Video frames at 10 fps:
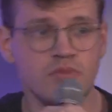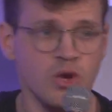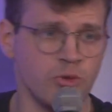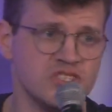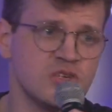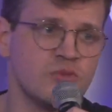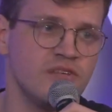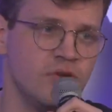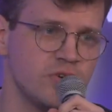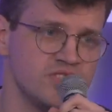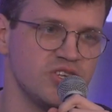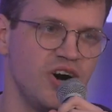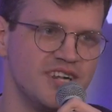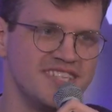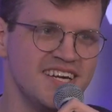We're also quite focused
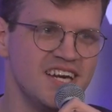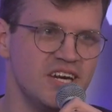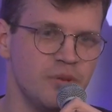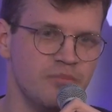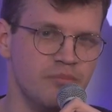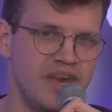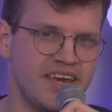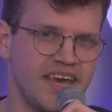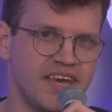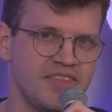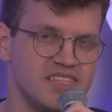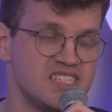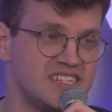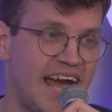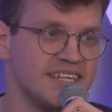on making these
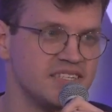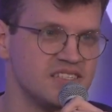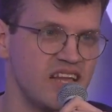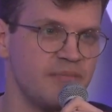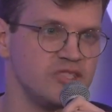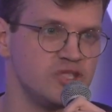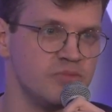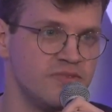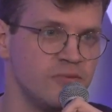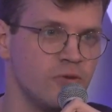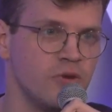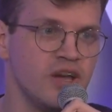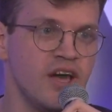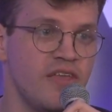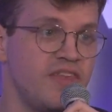standards that I mentioned before,
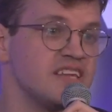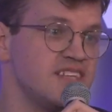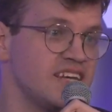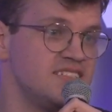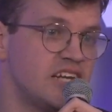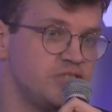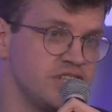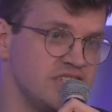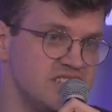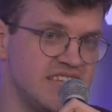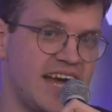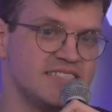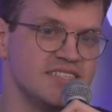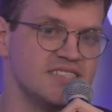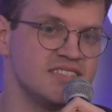things like session key
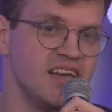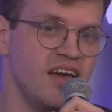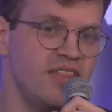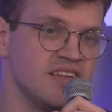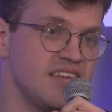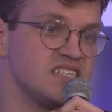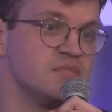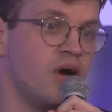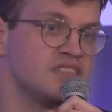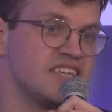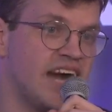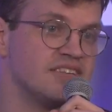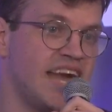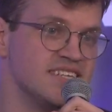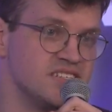standards, things like smart
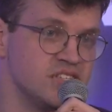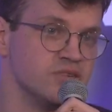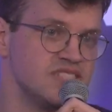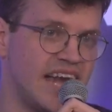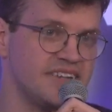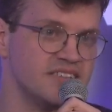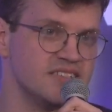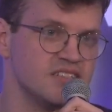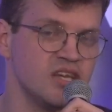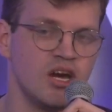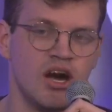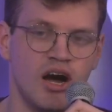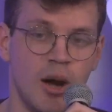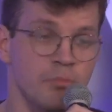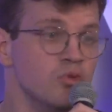account SSO standards,
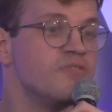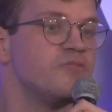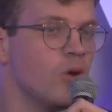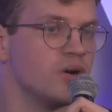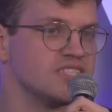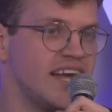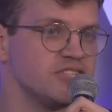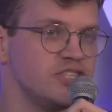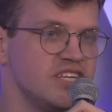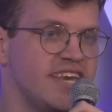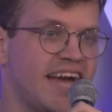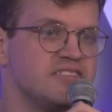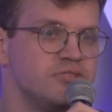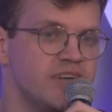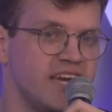move forward and actually get
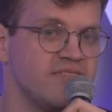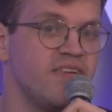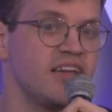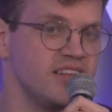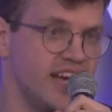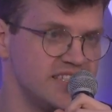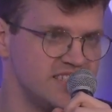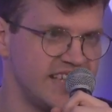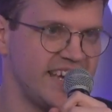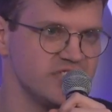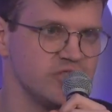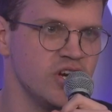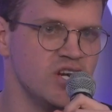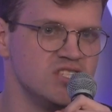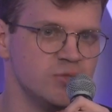to a finalized stage
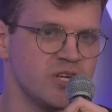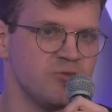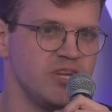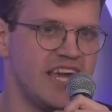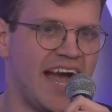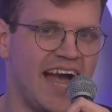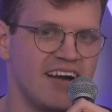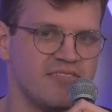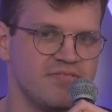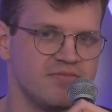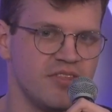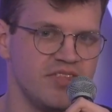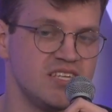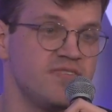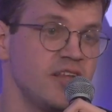so we can really have
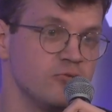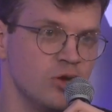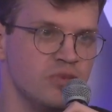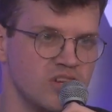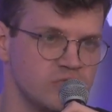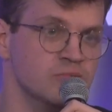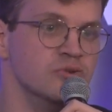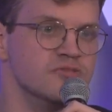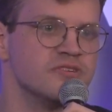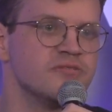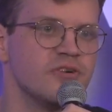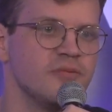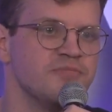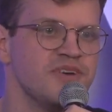these final roadblocks removed from